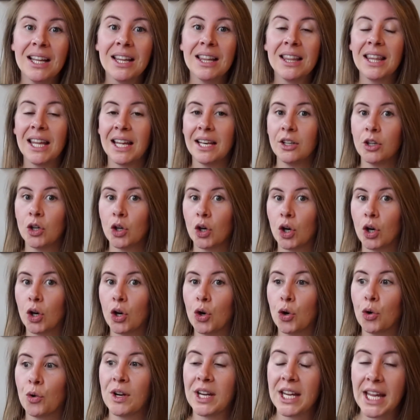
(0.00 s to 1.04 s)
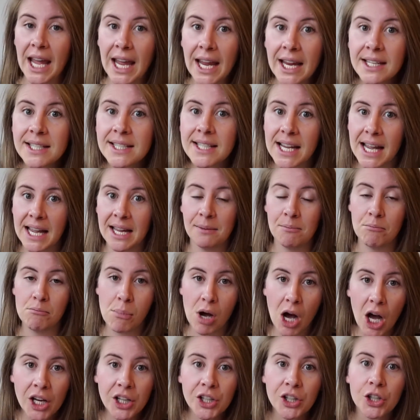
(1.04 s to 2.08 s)
than create and
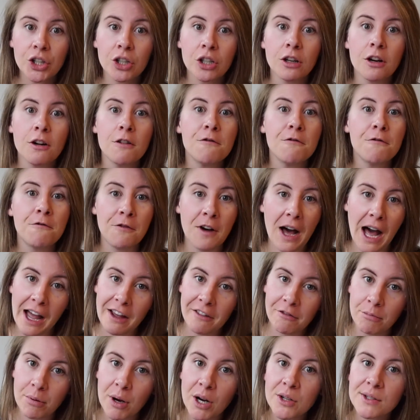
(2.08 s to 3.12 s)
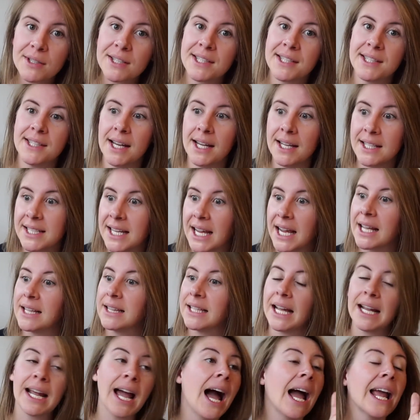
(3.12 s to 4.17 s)
monitor 5 posts a day.
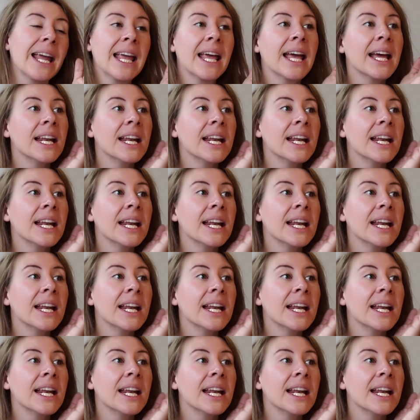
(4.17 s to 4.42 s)
Like I